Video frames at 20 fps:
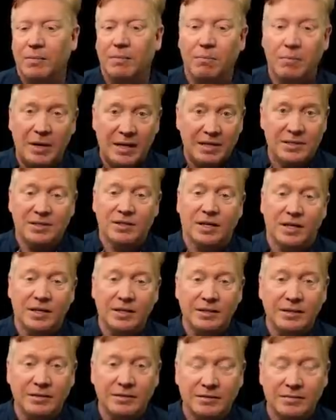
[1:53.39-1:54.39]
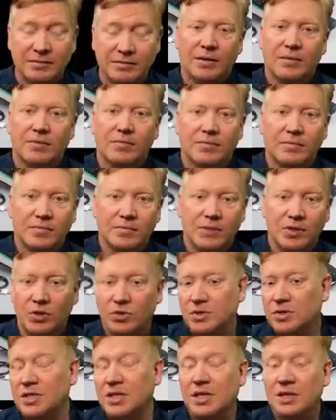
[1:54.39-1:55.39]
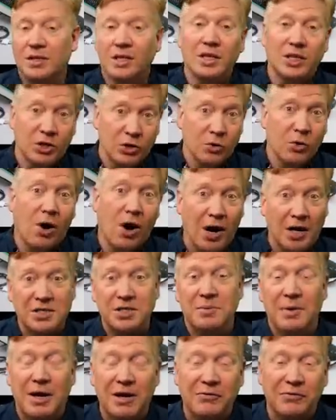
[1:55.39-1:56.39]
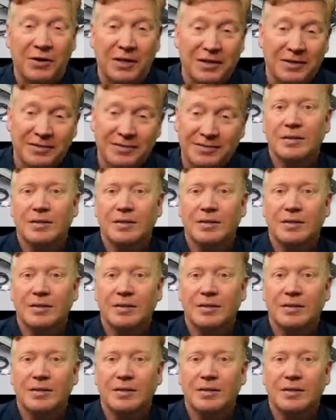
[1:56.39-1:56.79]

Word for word: main site, you see the new awesome outfit.